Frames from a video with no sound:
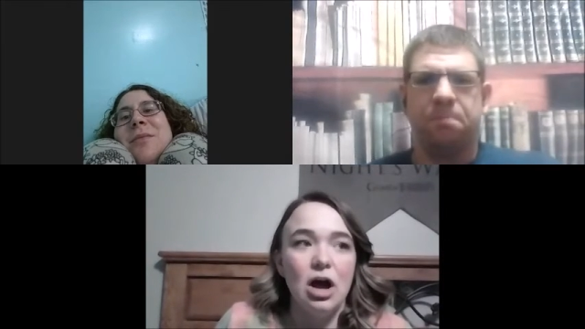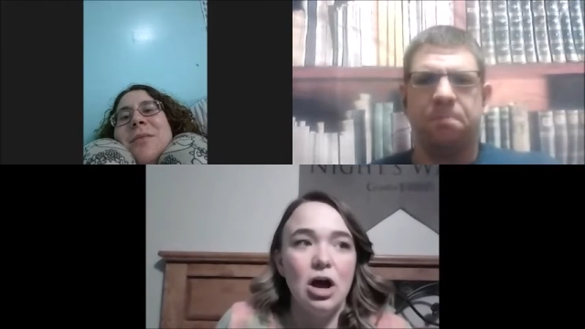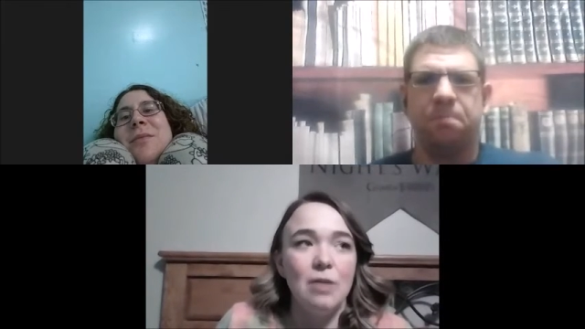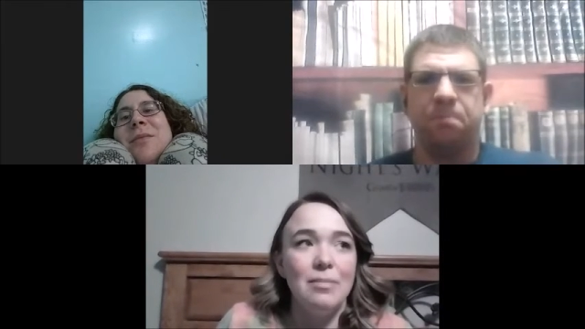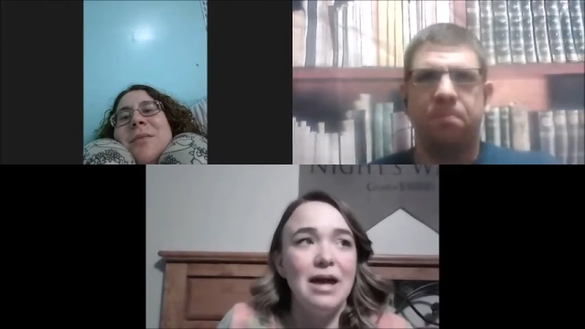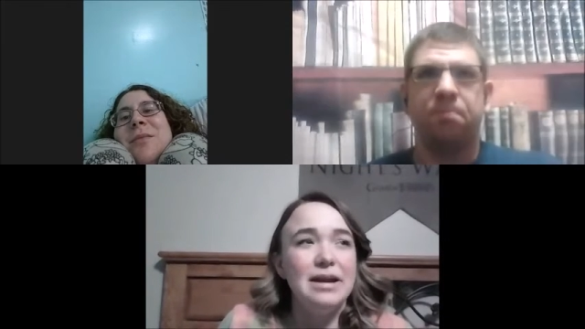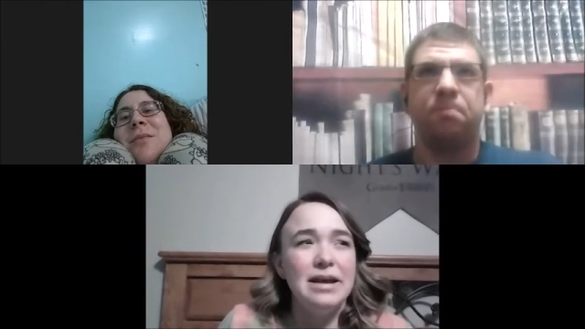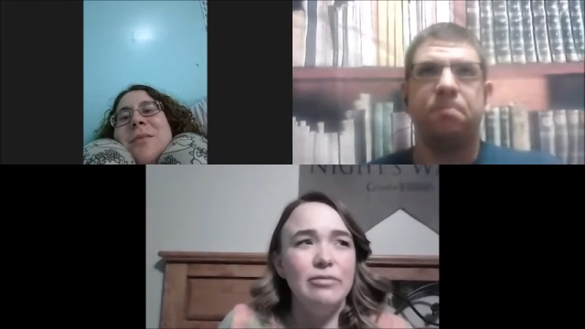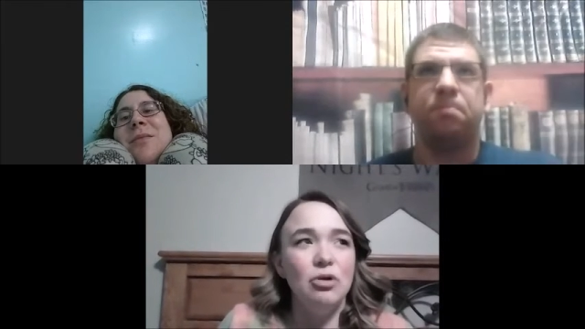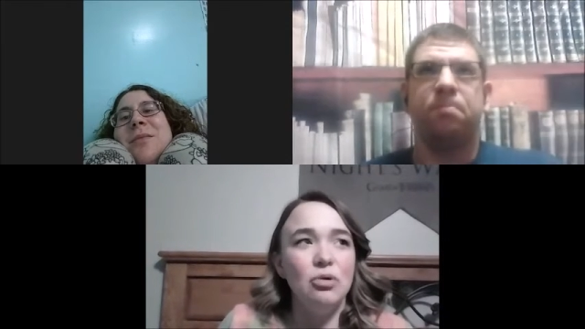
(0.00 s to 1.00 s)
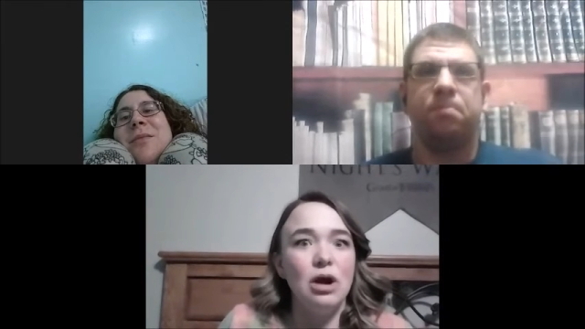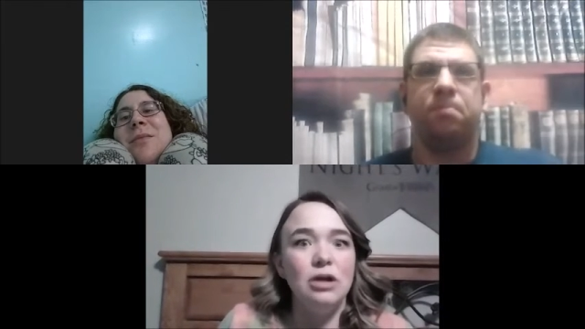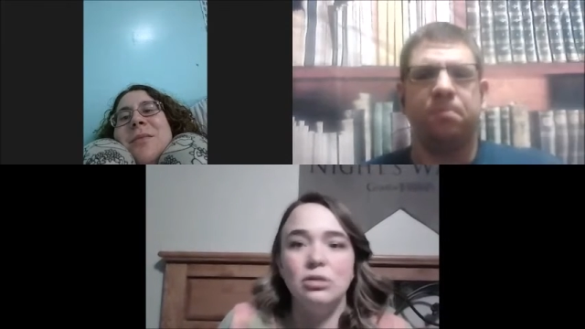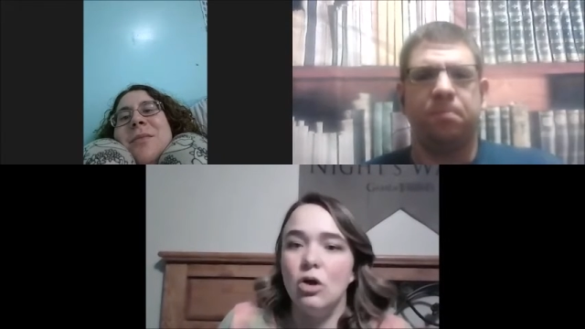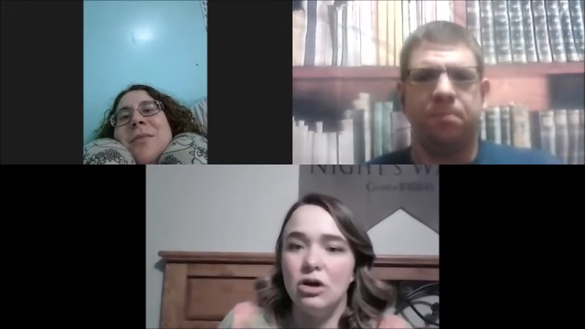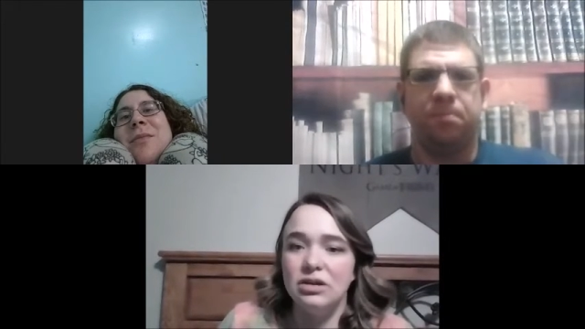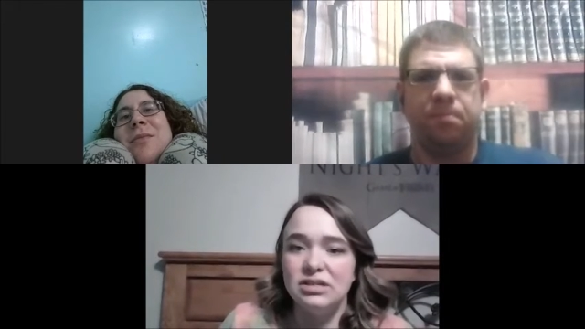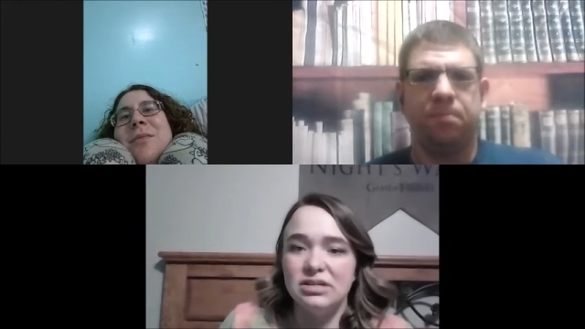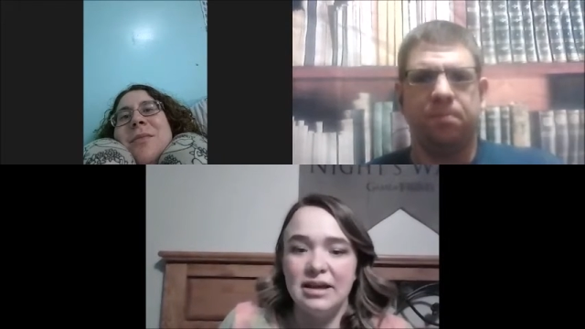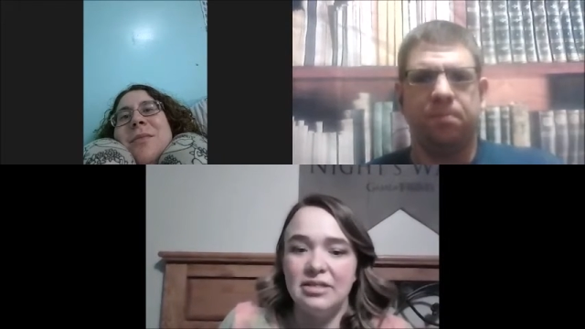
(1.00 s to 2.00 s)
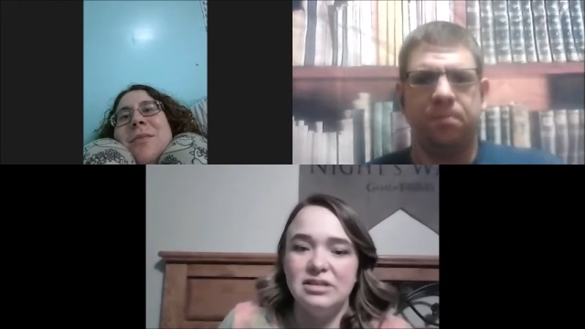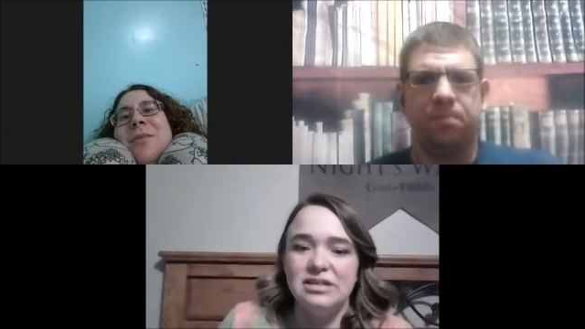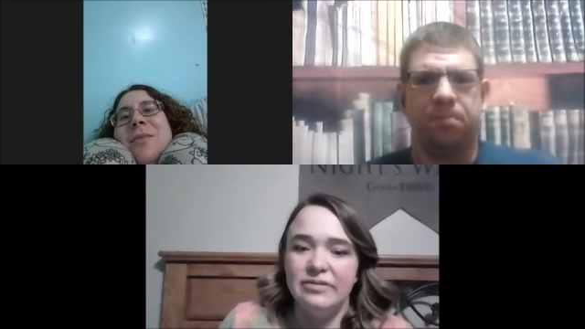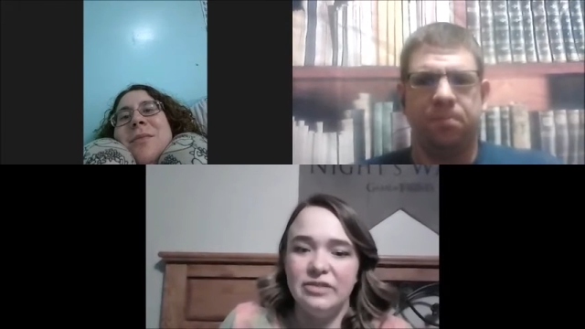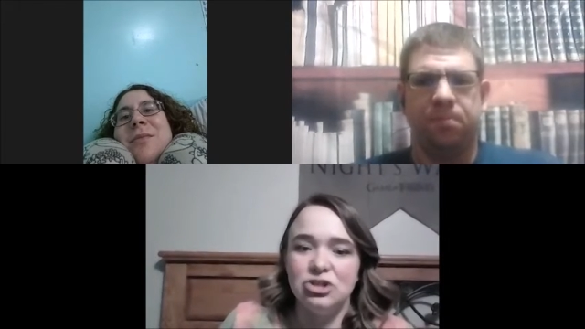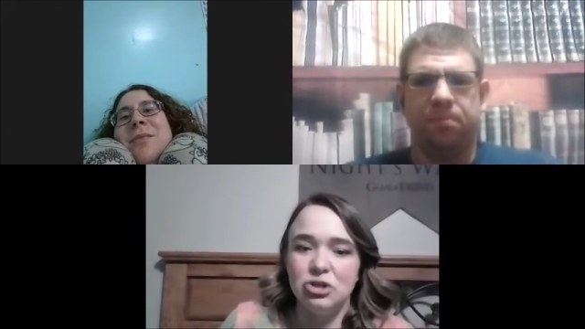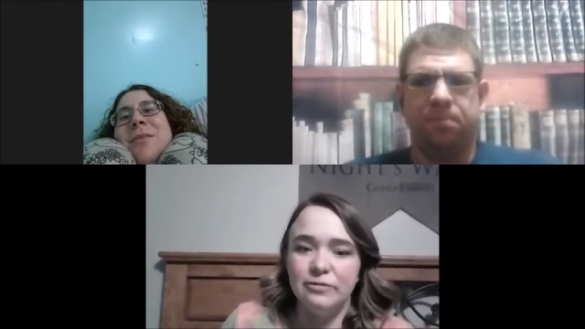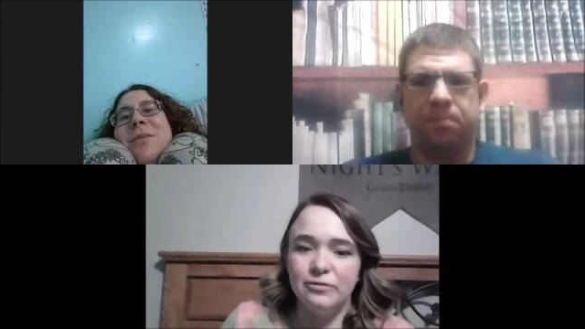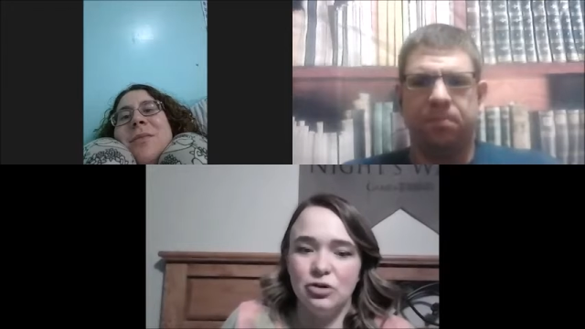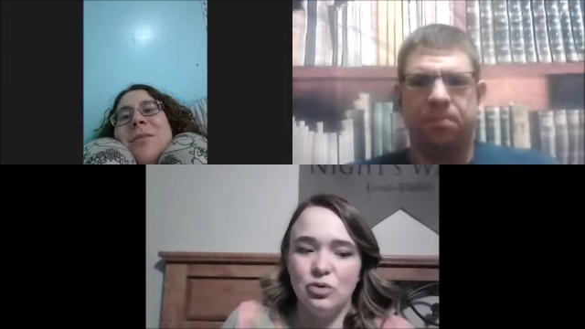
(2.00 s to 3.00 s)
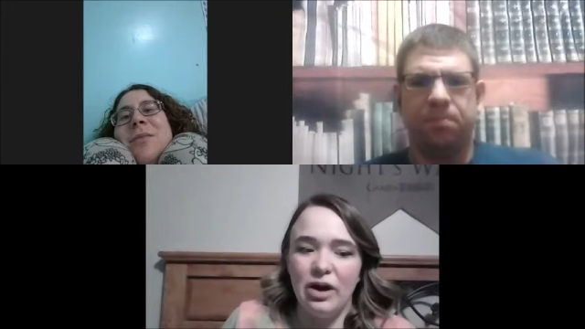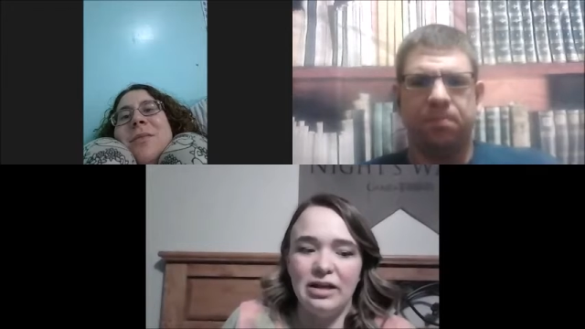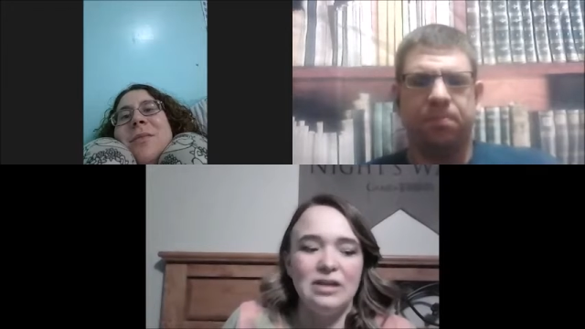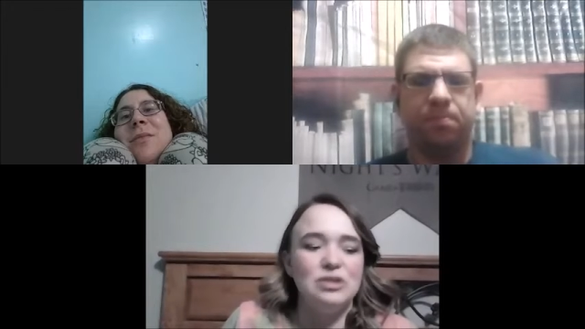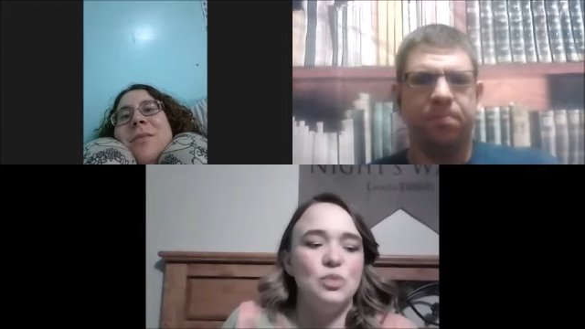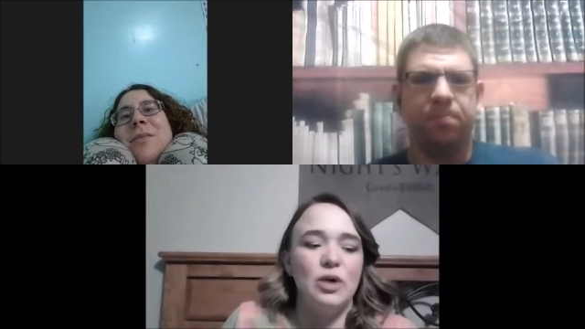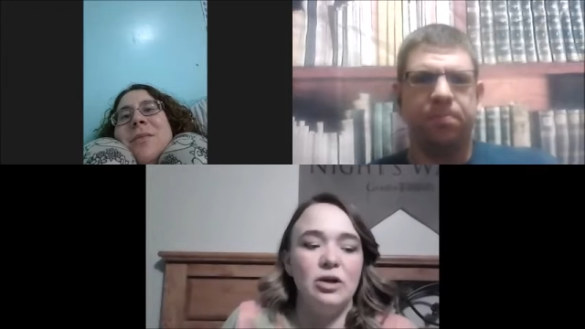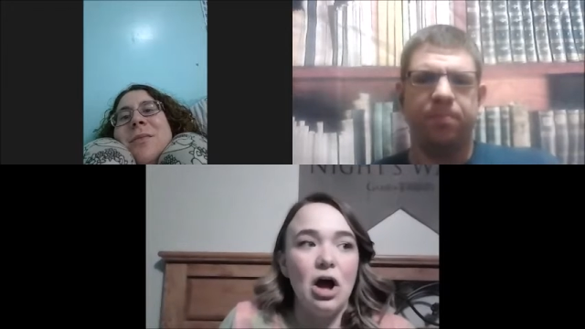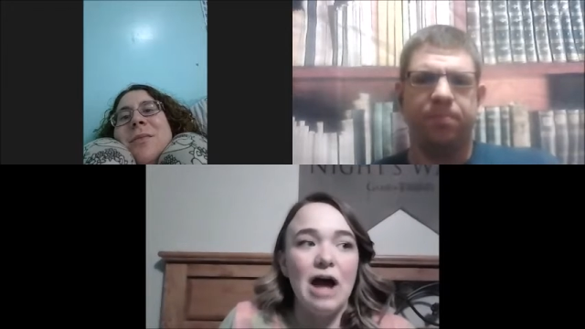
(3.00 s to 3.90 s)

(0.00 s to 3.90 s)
Speaker 1: um, and he wrote on Lost, like the TV show, for a while as well.